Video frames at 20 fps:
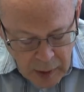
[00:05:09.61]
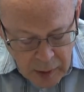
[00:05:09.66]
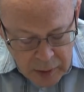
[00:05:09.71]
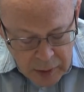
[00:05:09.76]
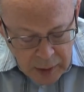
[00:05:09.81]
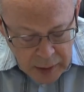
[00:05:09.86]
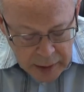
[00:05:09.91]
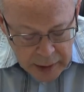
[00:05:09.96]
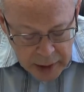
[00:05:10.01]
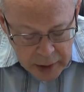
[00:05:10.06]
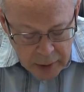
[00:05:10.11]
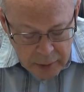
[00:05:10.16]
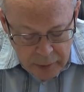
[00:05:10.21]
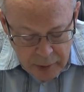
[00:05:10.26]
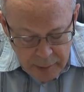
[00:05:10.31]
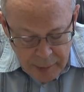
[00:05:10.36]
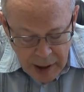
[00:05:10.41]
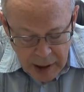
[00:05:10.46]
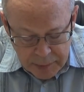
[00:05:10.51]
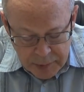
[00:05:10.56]
the leader of
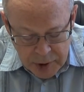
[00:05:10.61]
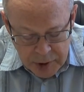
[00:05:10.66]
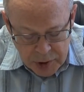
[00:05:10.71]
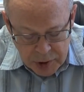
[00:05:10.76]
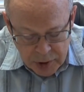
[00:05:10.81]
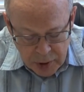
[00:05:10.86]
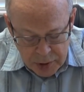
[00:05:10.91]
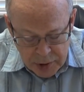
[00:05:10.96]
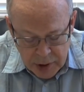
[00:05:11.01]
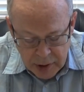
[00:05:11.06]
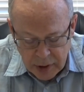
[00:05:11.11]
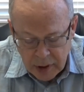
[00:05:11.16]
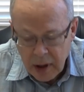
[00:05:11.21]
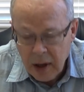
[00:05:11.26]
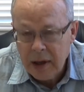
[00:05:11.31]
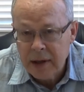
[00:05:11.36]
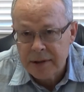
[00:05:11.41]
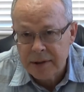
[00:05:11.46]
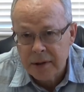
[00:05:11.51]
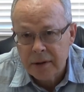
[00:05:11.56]
the Baptist church in
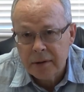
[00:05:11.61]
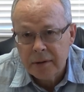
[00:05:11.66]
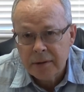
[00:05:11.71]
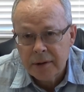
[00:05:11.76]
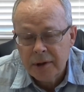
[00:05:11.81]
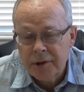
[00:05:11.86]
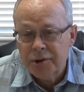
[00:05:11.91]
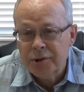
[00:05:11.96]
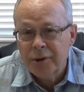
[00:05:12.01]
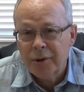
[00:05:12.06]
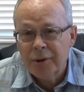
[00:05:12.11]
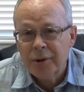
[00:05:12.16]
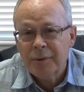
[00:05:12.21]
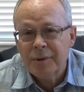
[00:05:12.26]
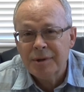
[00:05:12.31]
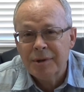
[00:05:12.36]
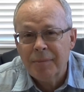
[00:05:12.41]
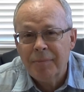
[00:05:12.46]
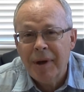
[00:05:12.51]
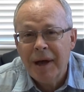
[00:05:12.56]
Gaza. Did you know there
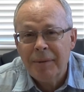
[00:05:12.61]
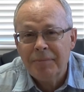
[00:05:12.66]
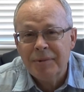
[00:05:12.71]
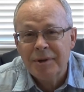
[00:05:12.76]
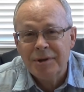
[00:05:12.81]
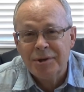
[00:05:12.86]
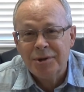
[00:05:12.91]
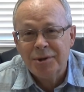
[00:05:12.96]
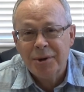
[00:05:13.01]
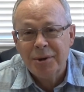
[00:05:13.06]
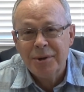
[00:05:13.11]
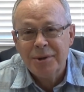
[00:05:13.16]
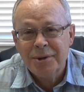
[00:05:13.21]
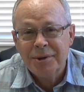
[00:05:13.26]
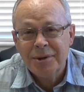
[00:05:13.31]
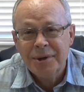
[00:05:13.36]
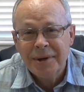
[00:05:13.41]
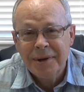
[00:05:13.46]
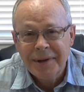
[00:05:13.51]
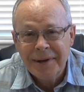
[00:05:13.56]
was a Baptist
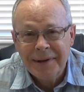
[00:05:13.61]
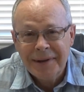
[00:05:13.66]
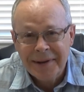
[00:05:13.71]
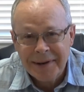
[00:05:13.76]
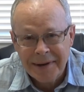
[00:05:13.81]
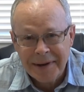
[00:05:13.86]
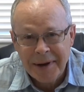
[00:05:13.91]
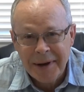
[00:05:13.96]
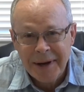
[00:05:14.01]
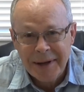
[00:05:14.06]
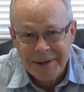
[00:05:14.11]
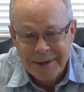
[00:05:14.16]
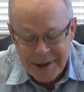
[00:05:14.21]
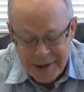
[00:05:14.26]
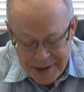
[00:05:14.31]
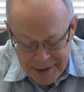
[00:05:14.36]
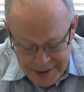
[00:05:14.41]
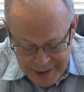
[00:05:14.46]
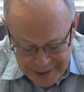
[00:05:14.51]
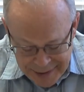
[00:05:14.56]
church in
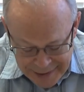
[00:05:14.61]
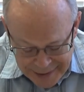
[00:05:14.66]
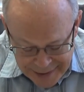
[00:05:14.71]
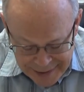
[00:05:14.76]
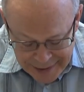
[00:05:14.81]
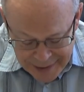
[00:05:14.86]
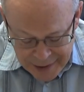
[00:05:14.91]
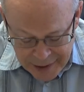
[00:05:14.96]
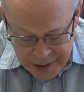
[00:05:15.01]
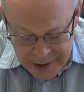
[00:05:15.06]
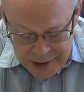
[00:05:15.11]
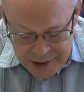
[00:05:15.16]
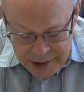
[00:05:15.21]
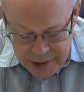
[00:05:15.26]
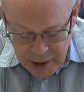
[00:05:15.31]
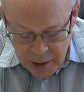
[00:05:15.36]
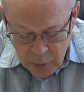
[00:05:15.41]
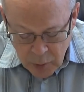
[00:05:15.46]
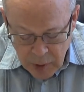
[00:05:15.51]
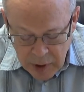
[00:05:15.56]
Gaza? He
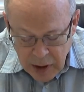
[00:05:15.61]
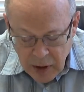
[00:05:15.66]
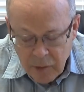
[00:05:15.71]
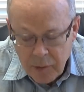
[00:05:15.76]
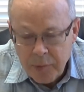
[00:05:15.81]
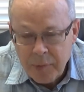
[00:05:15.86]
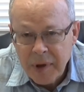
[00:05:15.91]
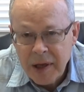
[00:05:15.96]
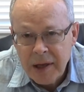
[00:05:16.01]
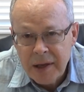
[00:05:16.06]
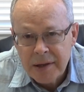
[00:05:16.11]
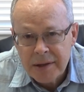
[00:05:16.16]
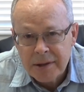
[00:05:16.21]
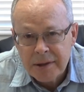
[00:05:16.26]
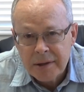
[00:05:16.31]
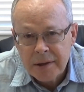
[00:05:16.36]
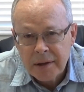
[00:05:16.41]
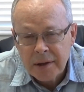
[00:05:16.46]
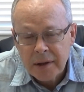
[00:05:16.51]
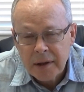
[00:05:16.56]
said, we have
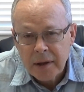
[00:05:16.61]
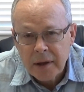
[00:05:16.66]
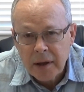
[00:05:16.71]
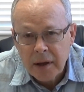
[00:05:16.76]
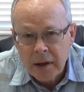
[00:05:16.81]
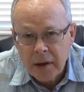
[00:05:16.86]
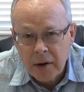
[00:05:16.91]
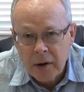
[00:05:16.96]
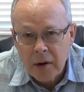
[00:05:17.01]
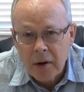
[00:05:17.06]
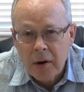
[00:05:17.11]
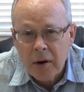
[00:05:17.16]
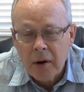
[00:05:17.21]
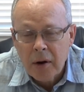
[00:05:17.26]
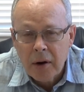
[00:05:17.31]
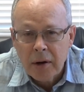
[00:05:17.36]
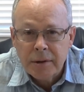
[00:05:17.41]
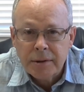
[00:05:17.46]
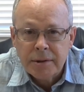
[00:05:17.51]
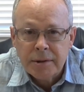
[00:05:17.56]
peace in our
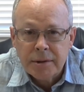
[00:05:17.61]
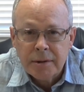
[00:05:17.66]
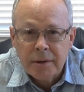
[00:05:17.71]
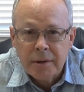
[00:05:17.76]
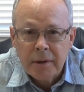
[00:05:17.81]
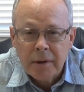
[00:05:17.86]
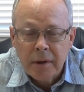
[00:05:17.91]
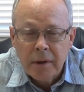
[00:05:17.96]
hearts.